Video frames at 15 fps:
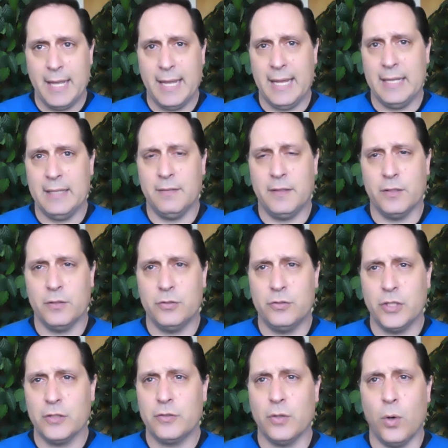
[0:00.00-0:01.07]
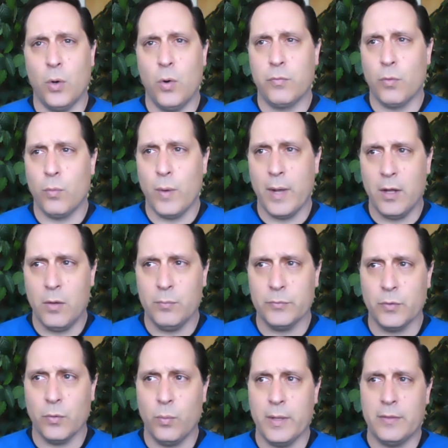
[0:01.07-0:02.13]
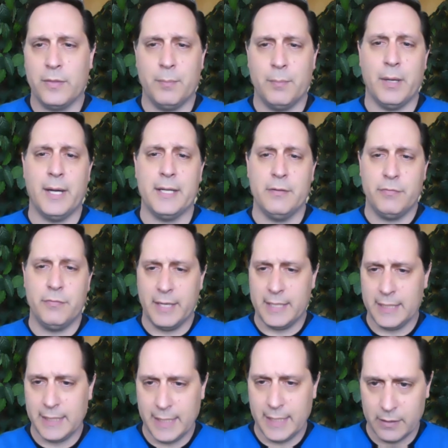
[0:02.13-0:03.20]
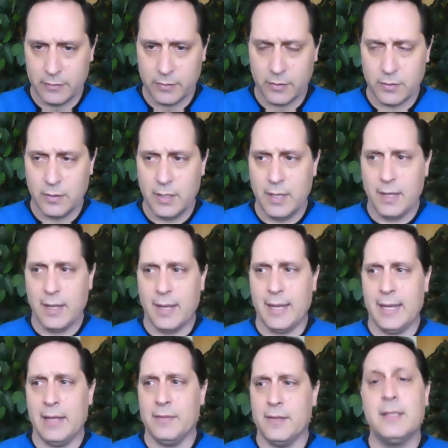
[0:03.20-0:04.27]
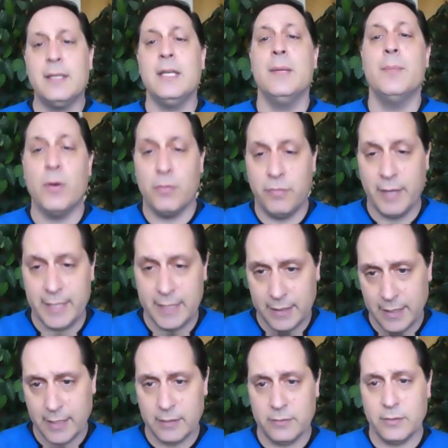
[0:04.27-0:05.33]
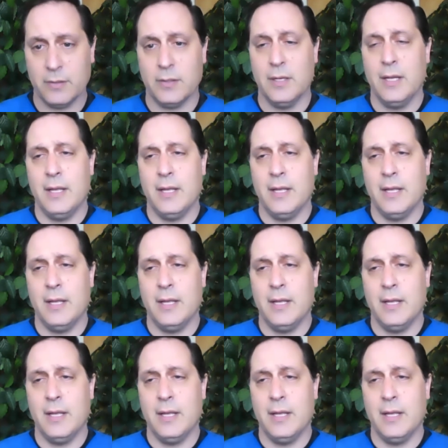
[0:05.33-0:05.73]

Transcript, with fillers: And they're just overwhelmed with the body fighting cancer and the chemo fighting cancer